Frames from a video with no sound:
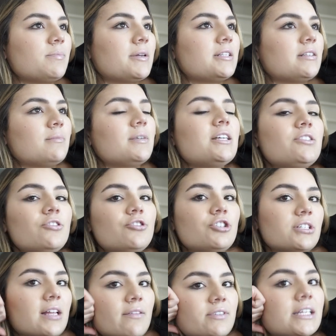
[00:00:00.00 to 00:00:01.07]
But some days you
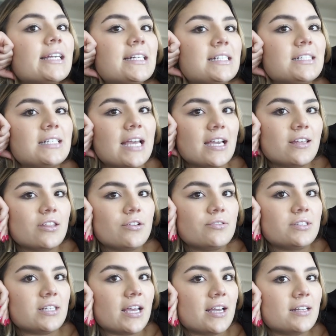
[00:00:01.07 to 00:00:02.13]
just have to like take
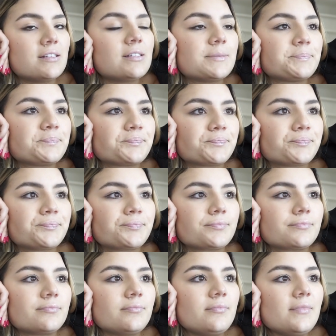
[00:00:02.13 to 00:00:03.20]
those days
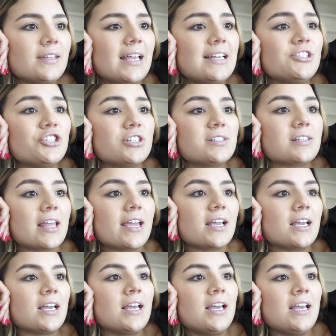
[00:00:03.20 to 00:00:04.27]
and just
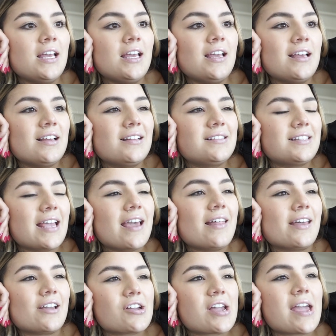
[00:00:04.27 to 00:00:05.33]
like say
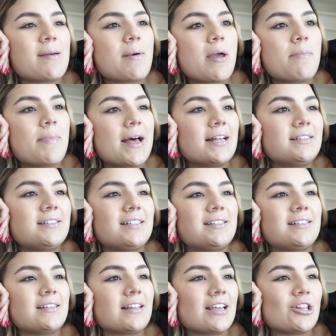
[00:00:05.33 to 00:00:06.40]
like, okay, my best
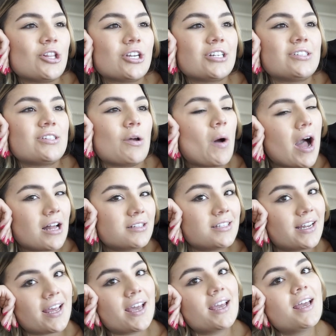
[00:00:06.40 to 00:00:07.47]
isn't like looking so hot
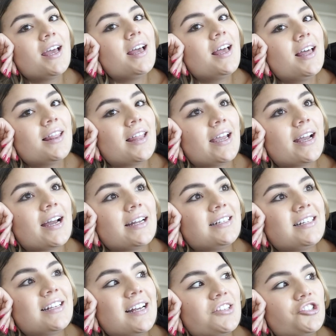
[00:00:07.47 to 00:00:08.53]
today, like I
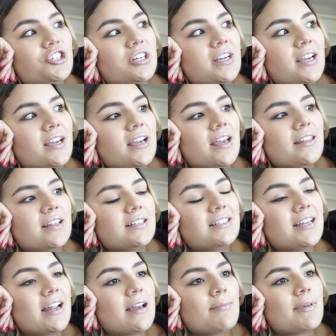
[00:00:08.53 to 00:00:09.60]
did yesterday. And then
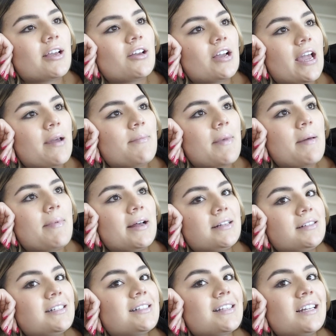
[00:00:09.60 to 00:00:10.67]
today I'm like, okay, my
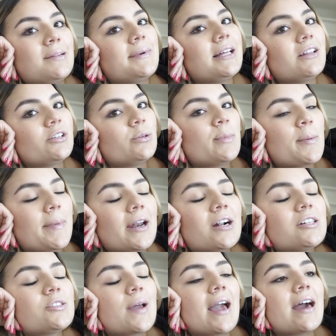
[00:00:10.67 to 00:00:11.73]
best is gonna be a little bit
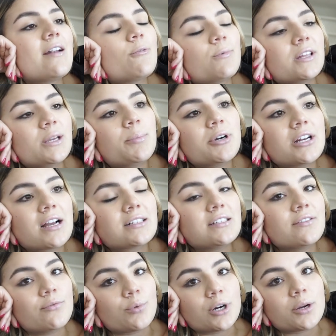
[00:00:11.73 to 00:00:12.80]
better. So I had a really
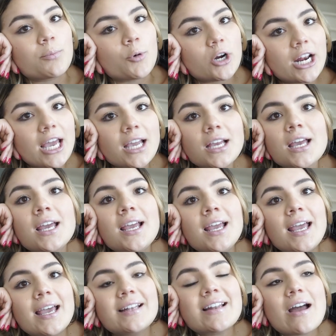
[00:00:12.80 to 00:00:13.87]
productive work morning,
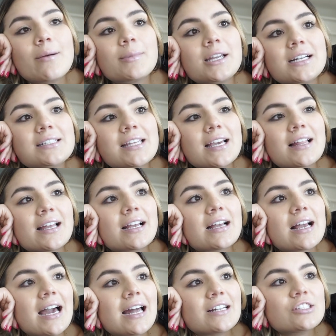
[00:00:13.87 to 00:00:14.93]
and now I'm gonna take like
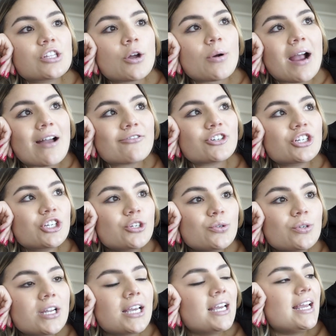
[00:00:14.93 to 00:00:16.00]
a kind of slower
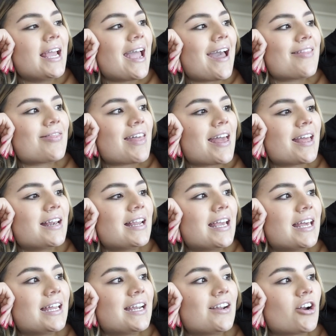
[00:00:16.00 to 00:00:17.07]
afternoon and then
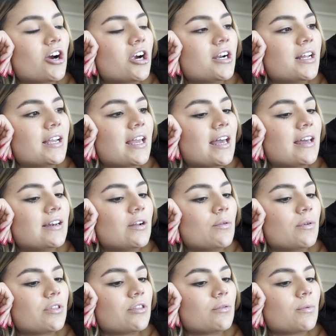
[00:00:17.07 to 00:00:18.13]
hit it hard again
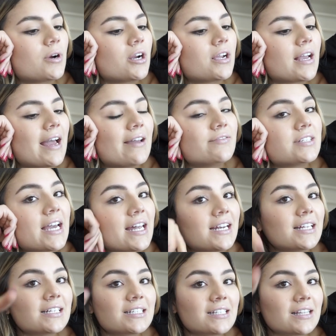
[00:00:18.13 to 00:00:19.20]
with the work. I have to
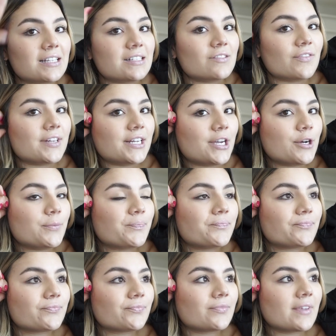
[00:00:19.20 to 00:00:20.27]
edit this video
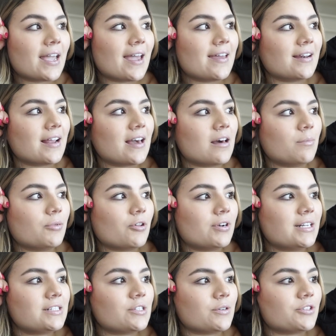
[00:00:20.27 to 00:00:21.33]
and upload
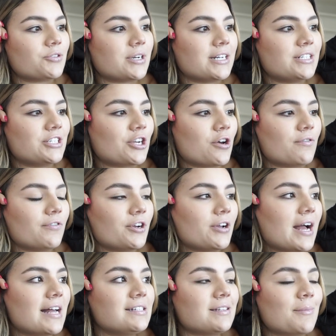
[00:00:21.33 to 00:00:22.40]
it so it's ready to go for you
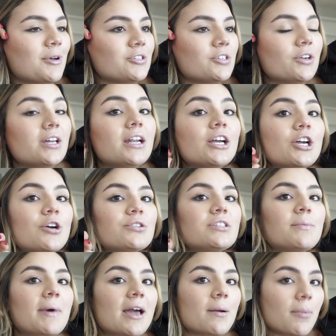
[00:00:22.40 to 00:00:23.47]
guys. I'm also gonna go
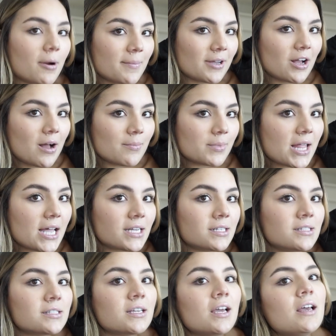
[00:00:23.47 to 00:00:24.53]
to my apartment
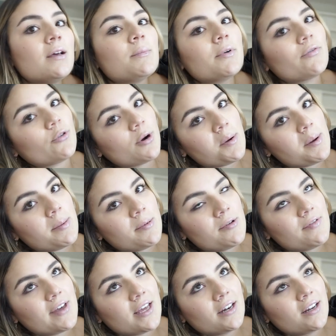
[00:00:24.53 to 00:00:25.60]
complex before we
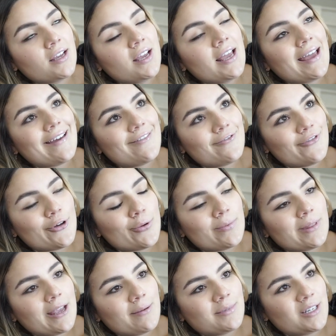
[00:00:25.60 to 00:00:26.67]
move in and
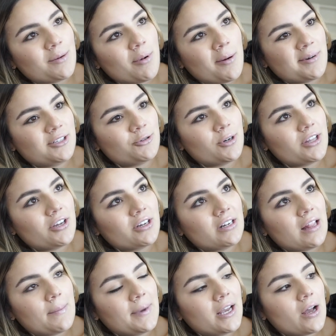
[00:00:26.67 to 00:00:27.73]
film the empty apartment tour. They're
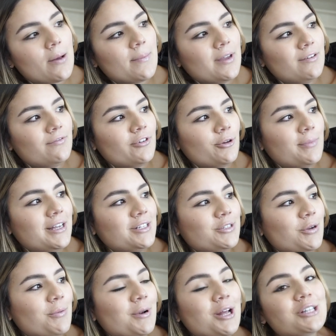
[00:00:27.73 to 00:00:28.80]
gonna let me come in and film it,
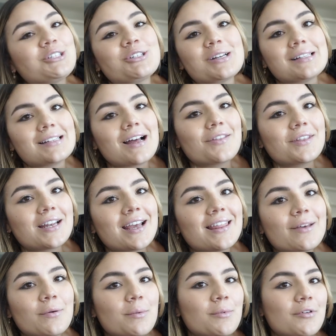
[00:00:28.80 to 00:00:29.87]
so I'm not stressed out the day
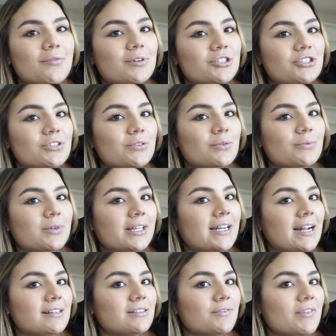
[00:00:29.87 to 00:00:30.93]
that we move, which is really
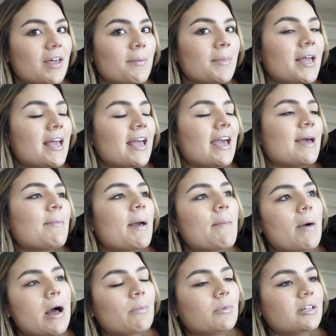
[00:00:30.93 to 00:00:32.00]
nice of them. And my
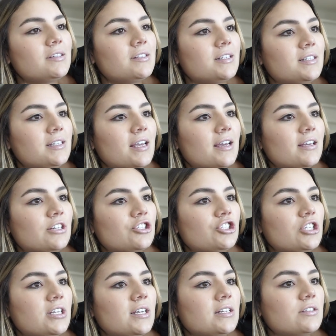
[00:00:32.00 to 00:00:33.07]
mom wants to see it because
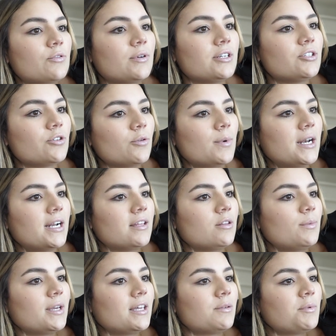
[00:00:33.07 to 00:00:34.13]
she is going to a wedding
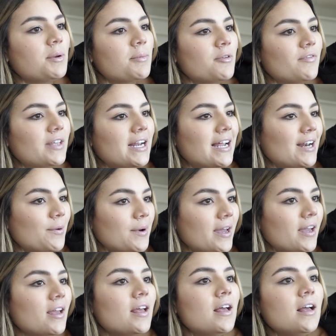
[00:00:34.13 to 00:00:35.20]
the weekend we move in anyway.